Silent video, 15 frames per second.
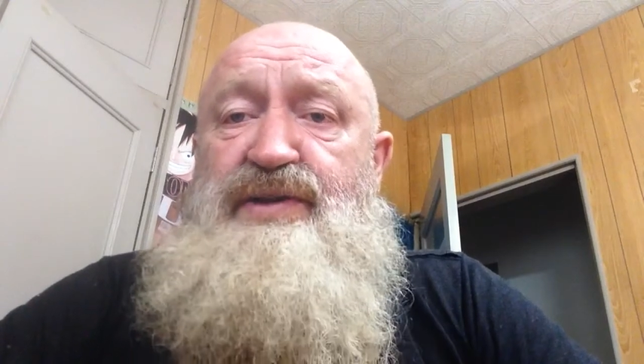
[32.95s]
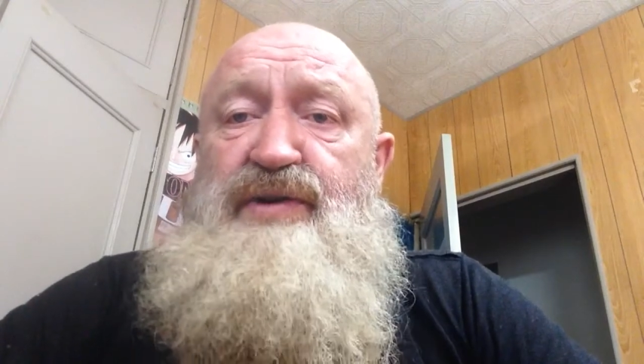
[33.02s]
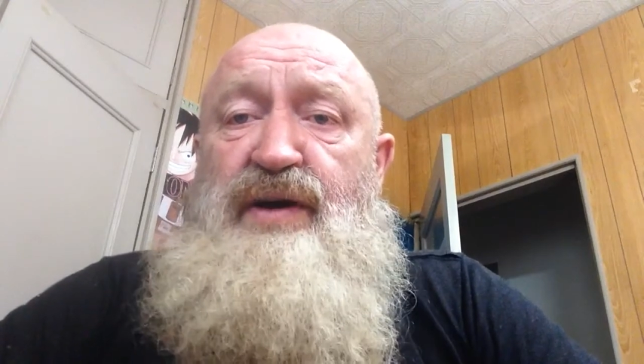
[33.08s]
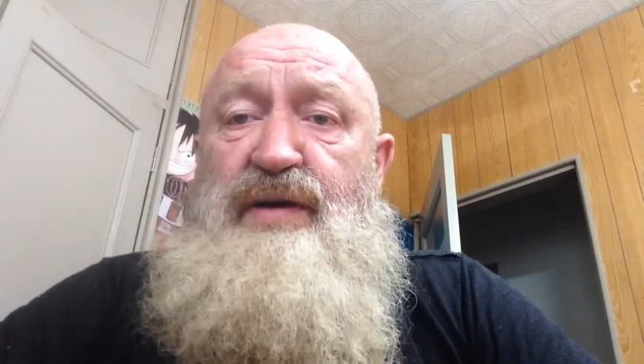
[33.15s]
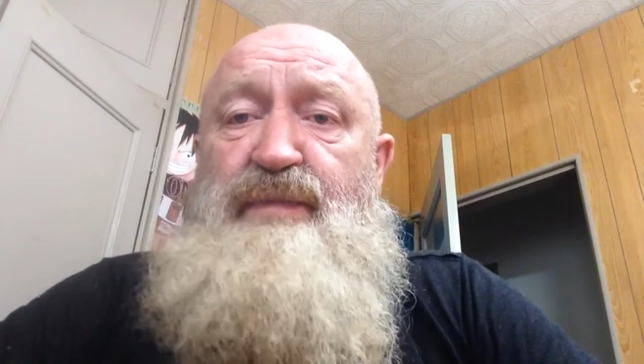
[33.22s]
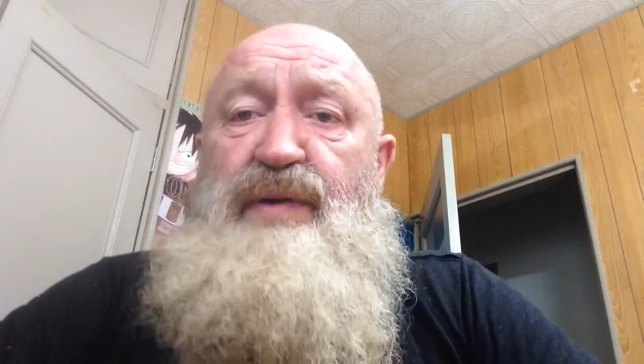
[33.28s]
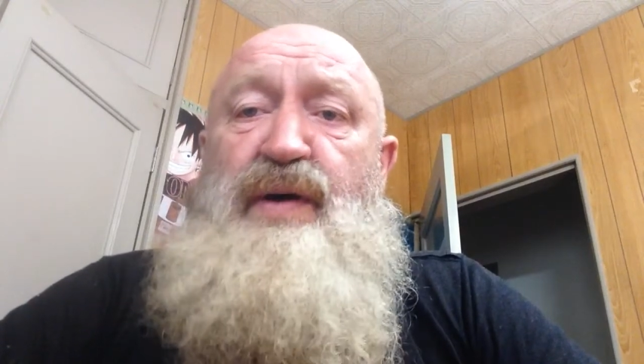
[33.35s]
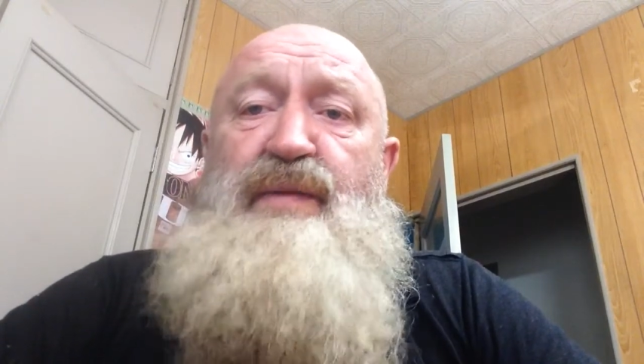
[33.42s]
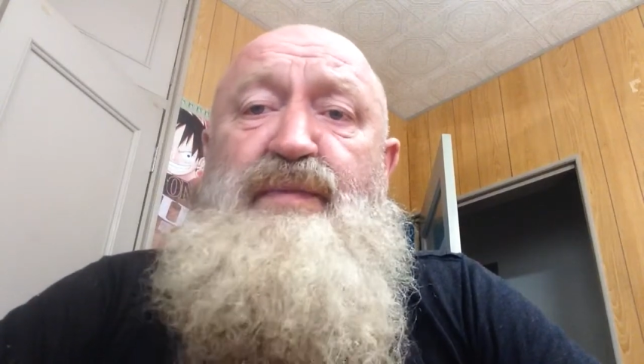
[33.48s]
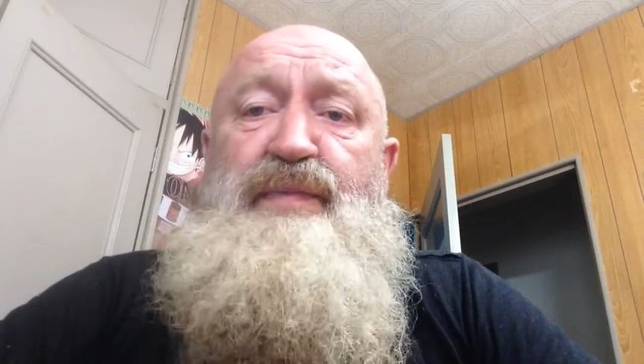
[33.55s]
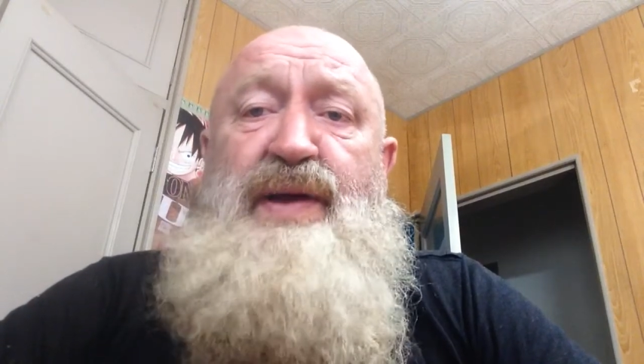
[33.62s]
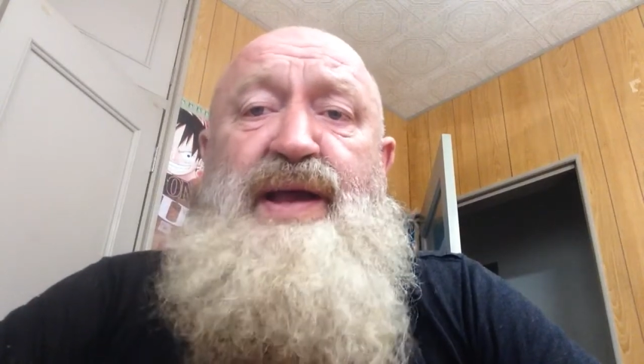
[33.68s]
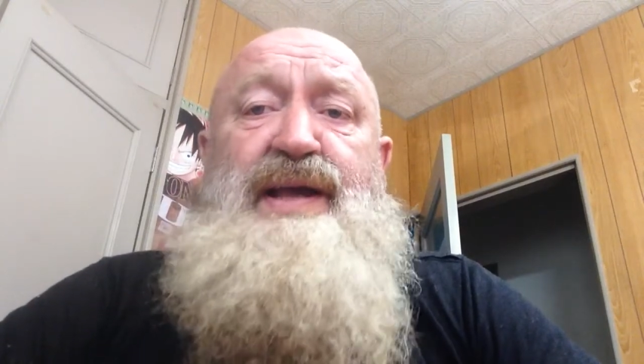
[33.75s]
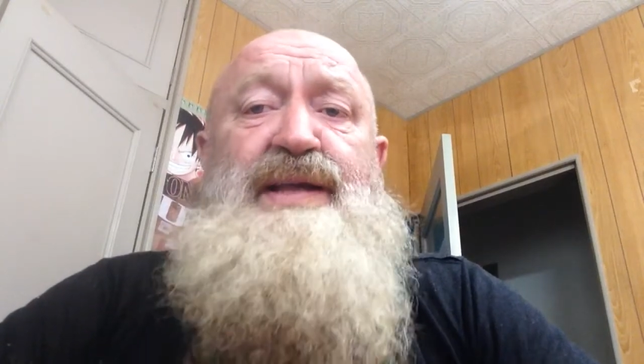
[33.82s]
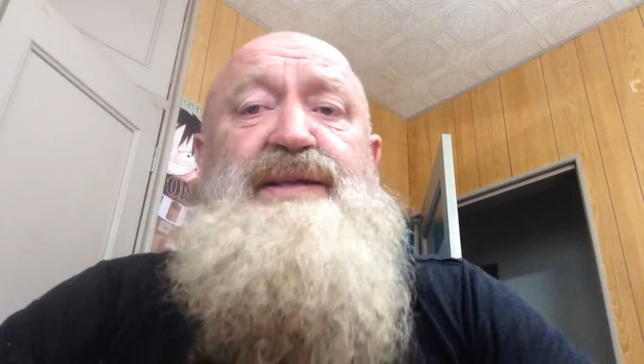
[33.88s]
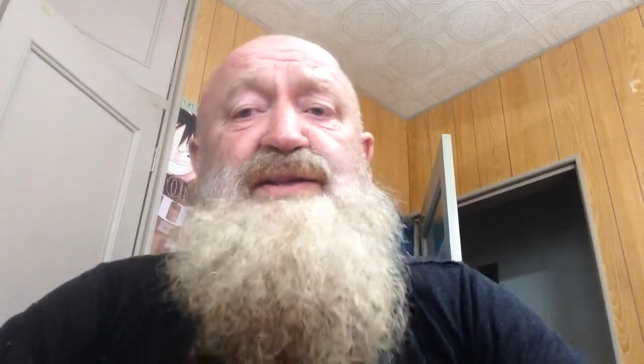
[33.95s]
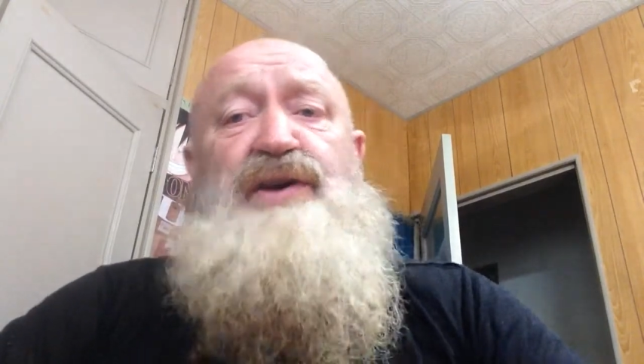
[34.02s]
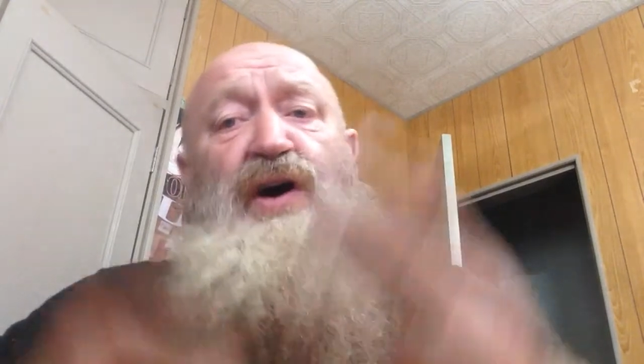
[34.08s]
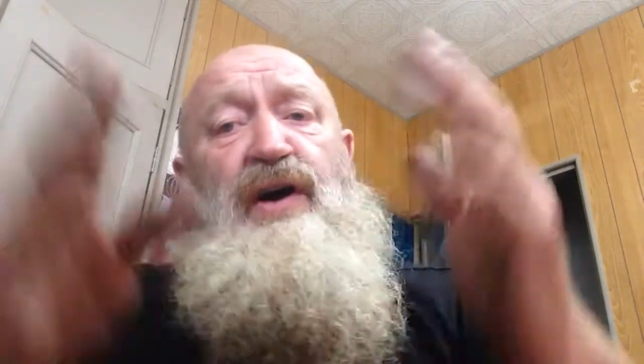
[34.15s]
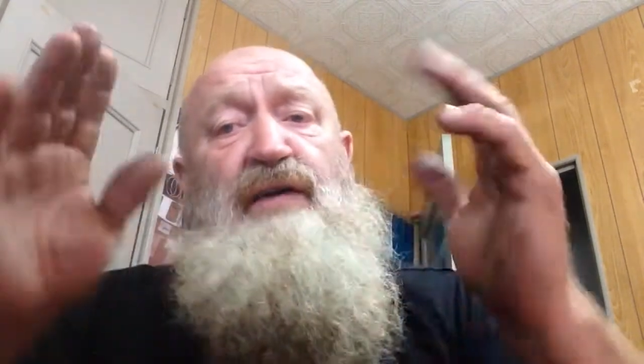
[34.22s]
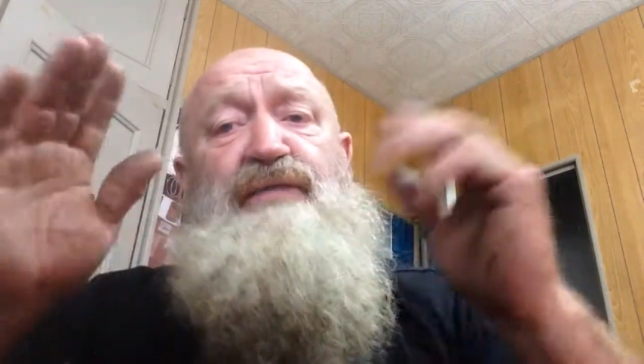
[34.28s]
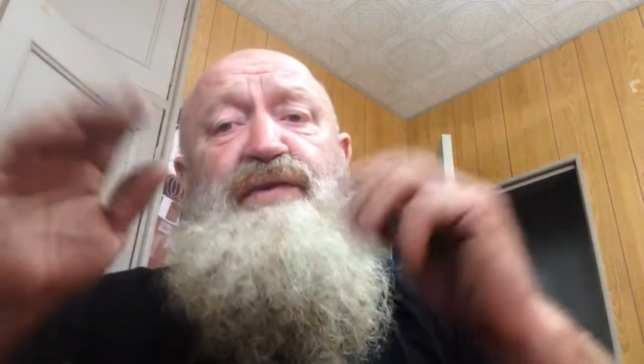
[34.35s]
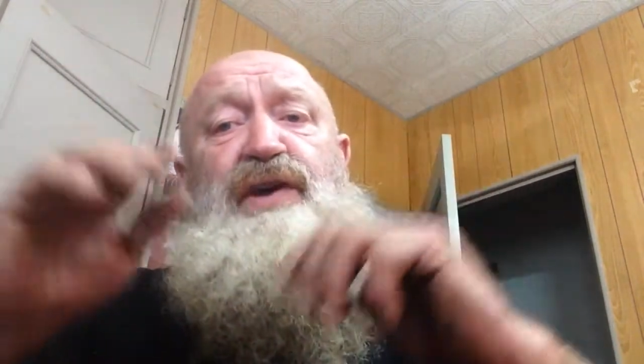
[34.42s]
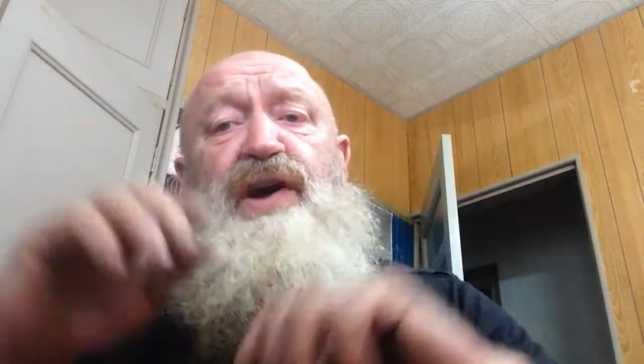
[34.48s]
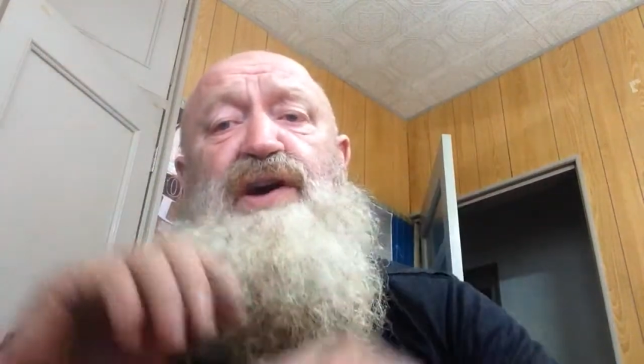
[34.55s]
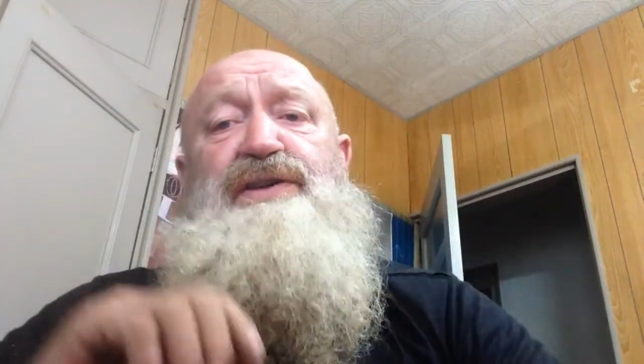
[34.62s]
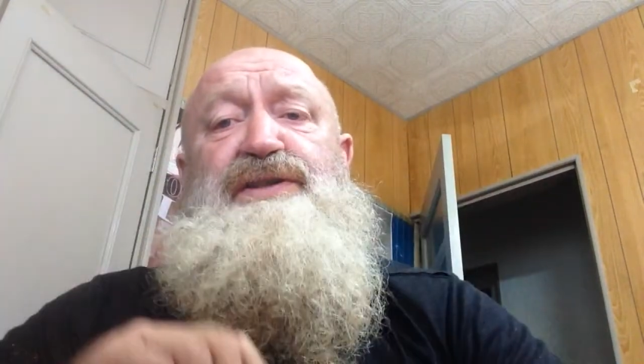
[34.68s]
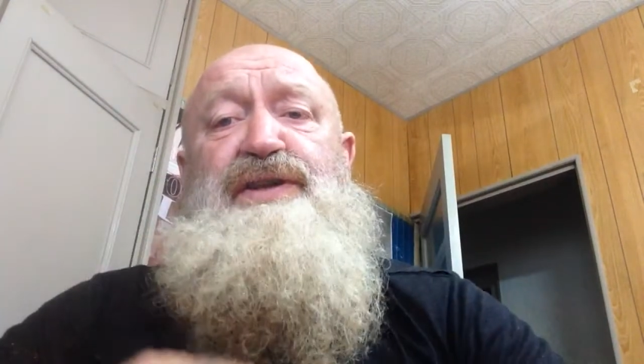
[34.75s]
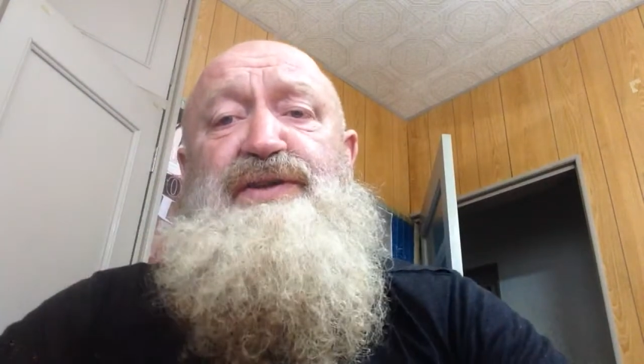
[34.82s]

Trump on Pence. Of course,